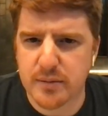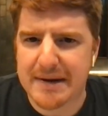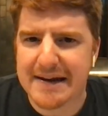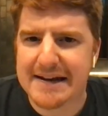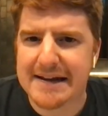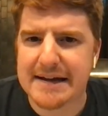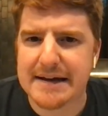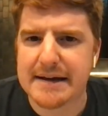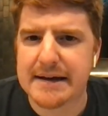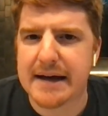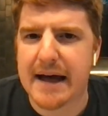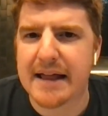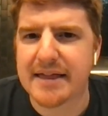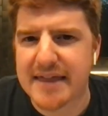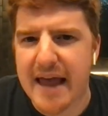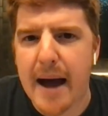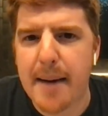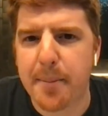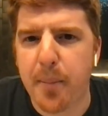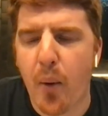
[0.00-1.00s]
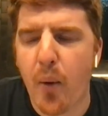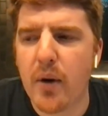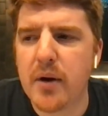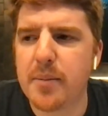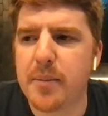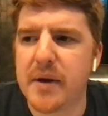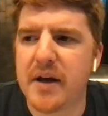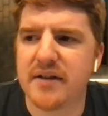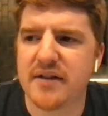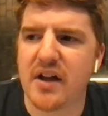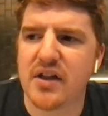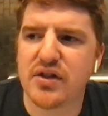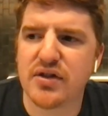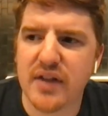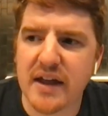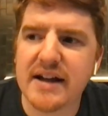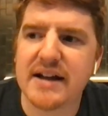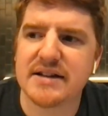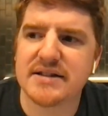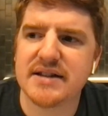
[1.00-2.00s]
media at that point. Because I,
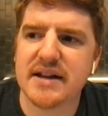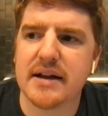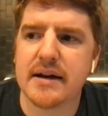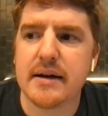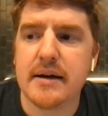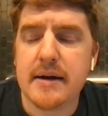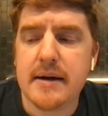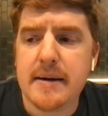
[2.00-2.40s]
like I said,